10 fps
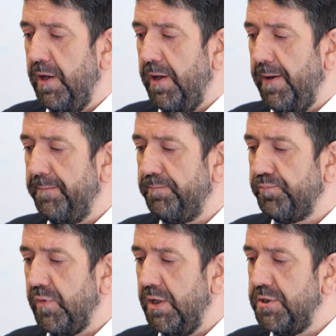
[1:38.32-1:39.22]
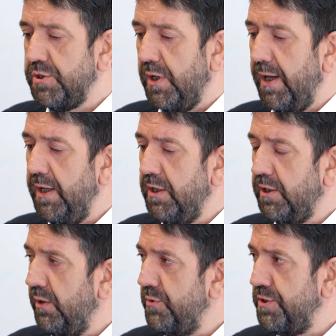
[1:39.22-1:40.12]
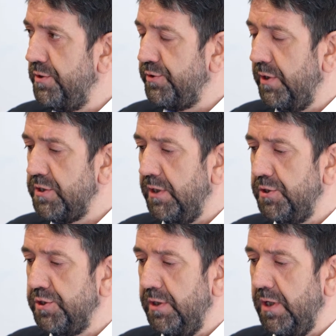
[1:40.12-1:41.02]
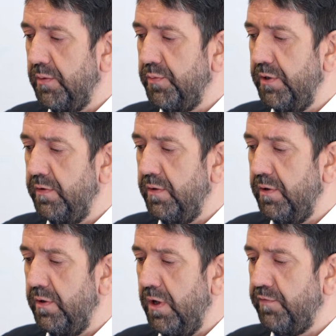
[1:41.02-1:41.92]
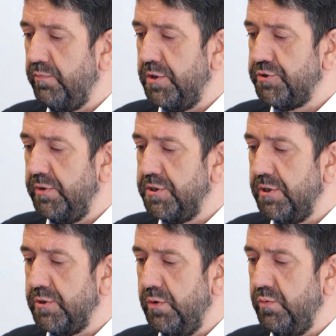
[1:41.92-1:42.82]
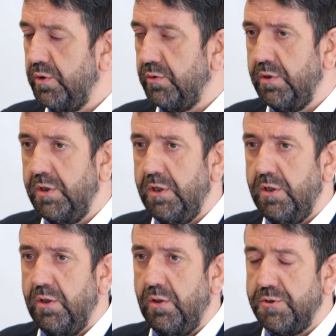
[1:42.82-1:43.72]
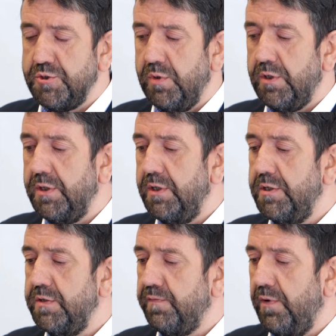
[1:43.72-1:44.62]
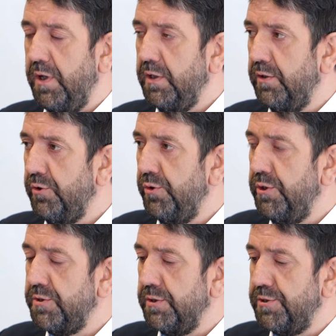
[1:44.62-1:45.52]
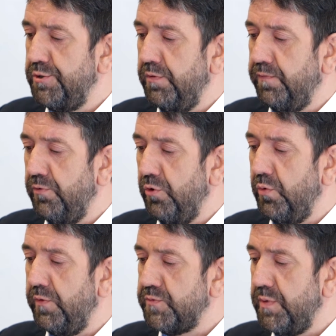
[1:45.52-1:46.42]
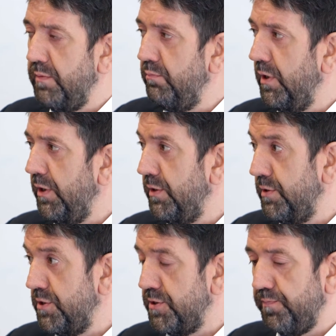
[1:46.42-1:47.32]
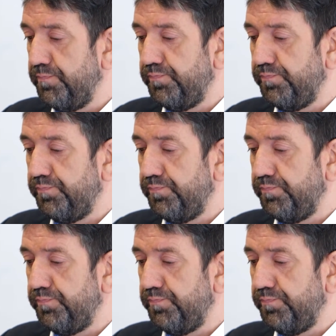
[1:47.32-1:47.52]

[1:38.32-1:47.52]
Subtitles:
And to aid closing the translation gap in FMS research, we will ultimately define clinical utility before we've spent millions.